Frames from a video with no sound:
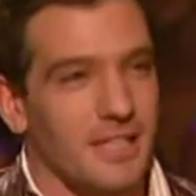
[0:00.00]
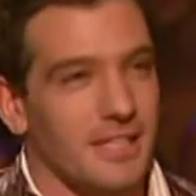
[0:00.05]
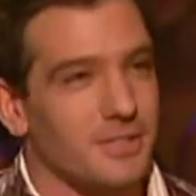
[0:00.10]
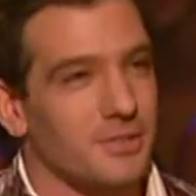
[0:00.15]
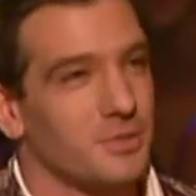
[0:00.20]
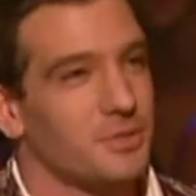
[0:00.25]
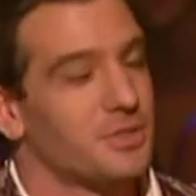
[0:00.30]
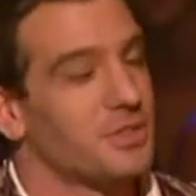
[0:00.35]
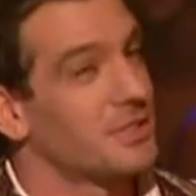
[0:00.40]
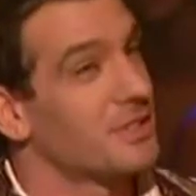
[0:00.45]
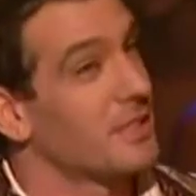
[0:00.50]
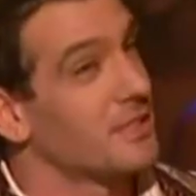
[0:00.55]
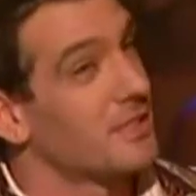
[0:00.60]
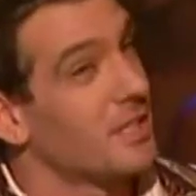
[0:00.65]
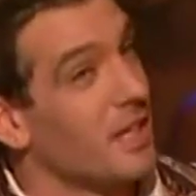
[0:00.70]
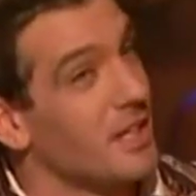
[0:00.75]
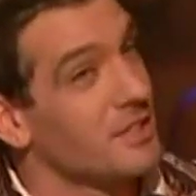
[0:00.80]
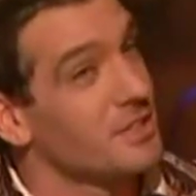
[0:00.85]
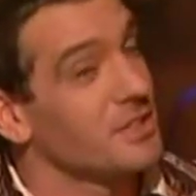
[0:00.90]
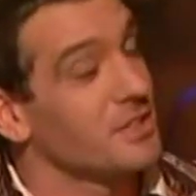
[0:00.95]
the dancing was just a
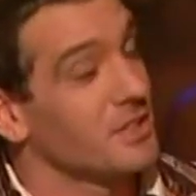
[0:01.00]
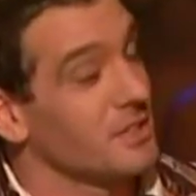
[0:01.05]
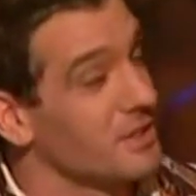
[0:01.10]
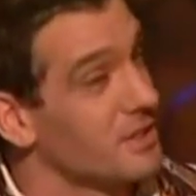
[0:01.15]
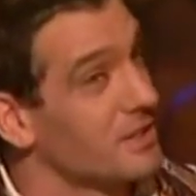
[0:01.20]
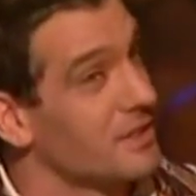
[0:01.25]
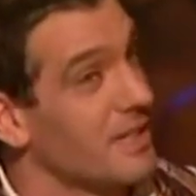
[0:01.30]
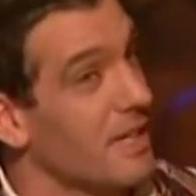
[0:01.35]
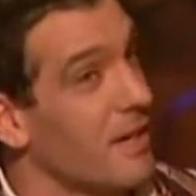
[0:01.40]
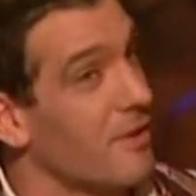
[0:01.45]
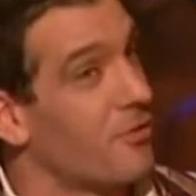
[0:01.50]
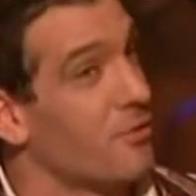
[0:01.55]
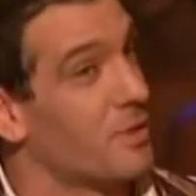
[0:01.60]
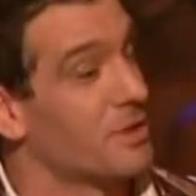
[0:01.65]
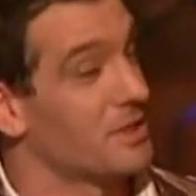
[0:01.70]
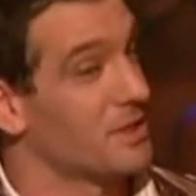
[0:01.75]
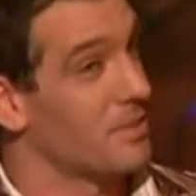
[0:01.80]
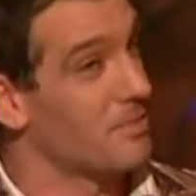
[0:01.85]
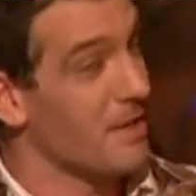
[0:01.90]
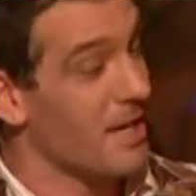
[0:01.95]
touch stiff,
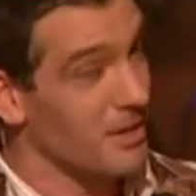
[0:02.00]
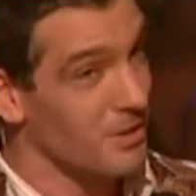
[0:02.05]
which I'm